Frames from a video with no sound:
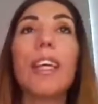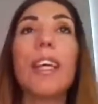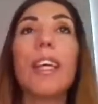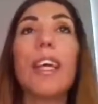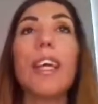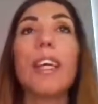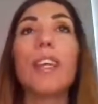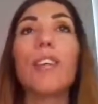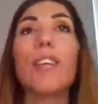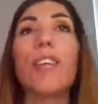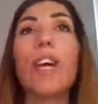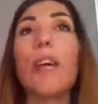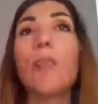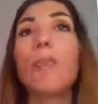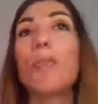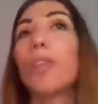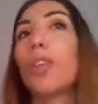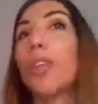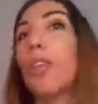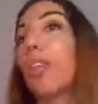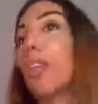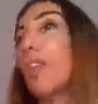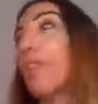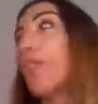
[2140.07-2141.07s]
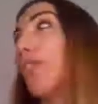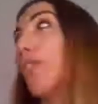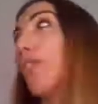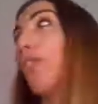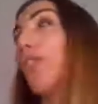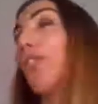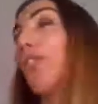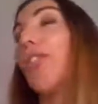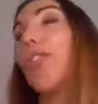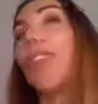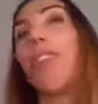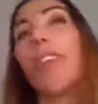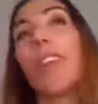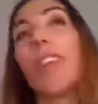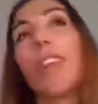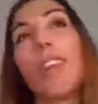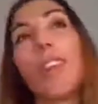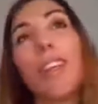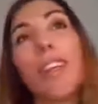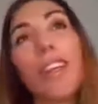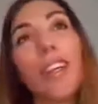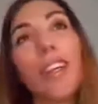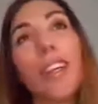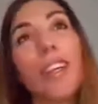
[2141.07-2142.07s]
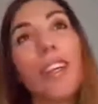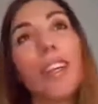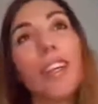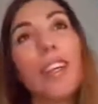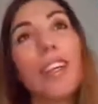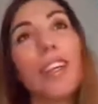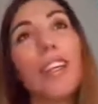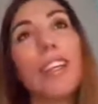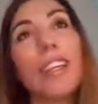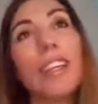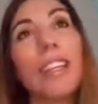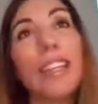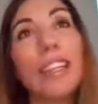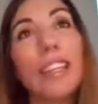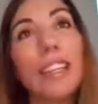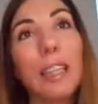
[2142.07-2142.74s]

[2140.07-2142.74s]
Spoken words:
and I'm going to do the